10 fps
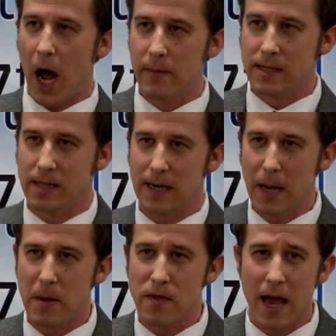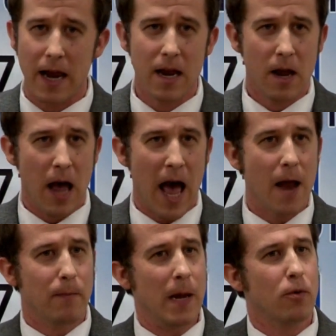Muhammad Salim. And they
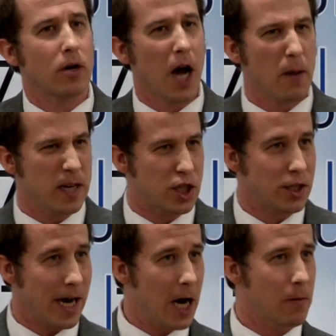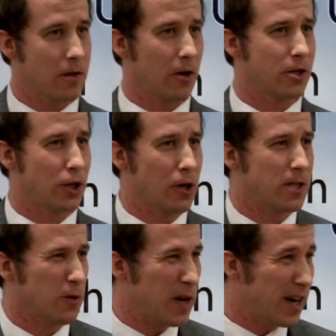had people come and share with our
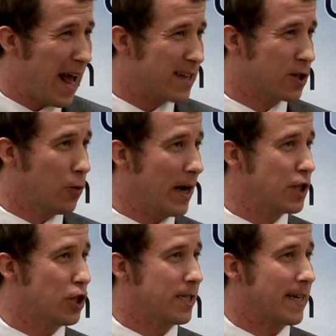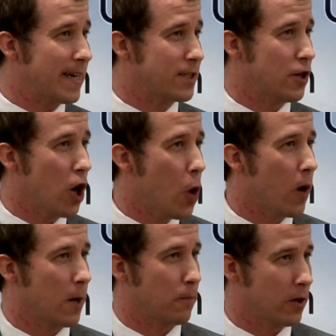church so we could ask questions and get to
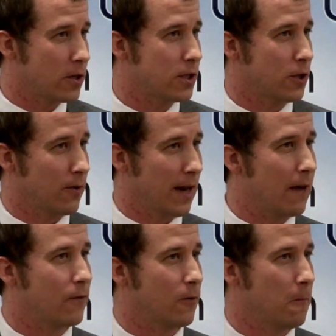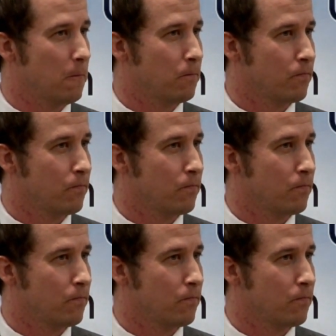know on a personal level.